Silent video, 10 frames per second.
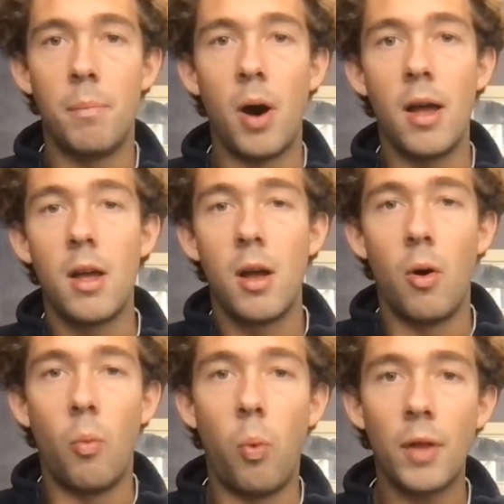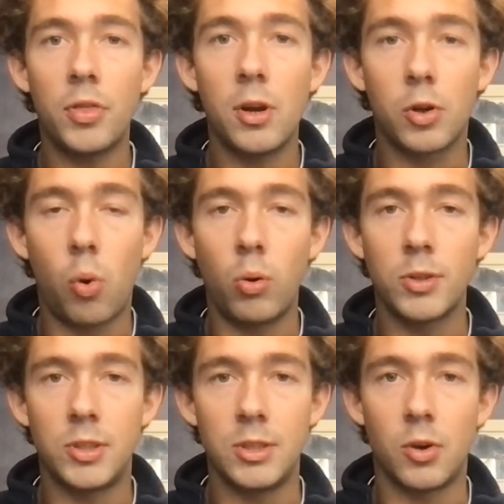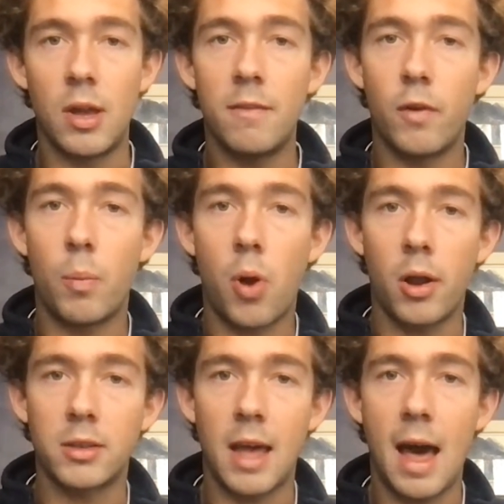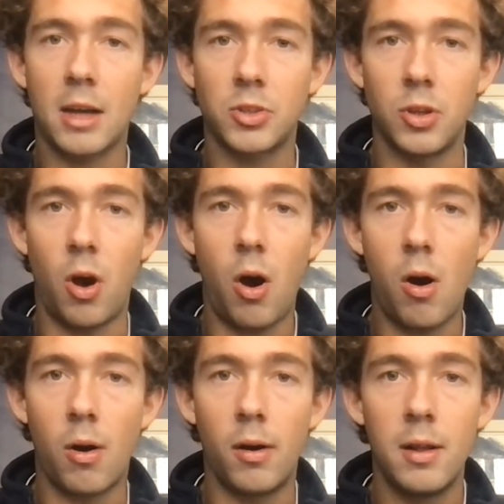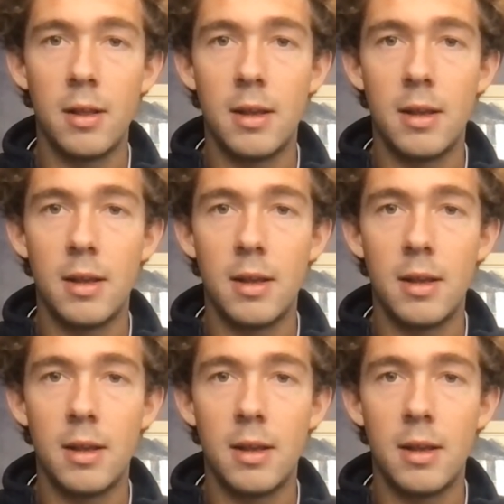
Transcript: but what their courses or info products actually are